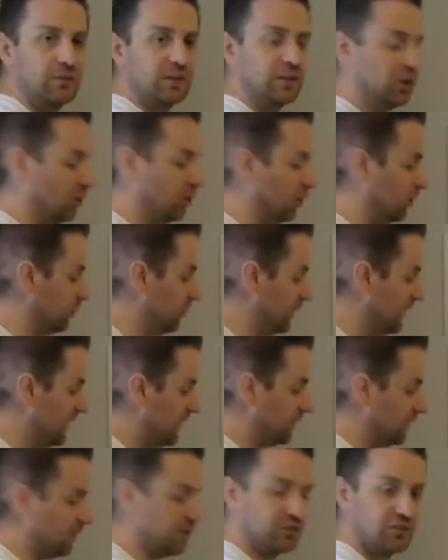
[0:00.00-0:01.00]
home.
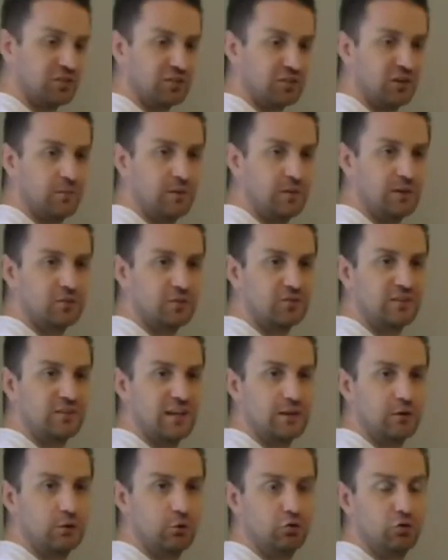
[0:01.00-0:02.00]
This is going to be your
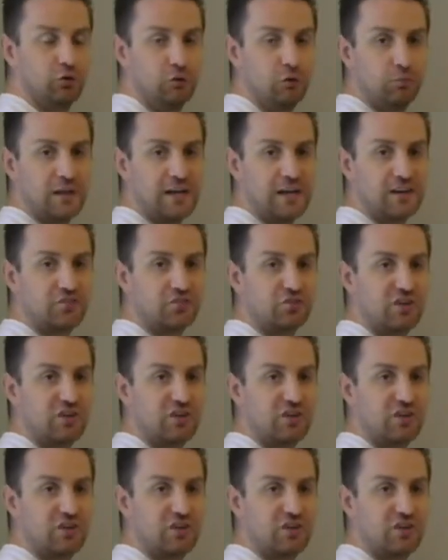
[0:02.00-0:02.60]
standard duplex,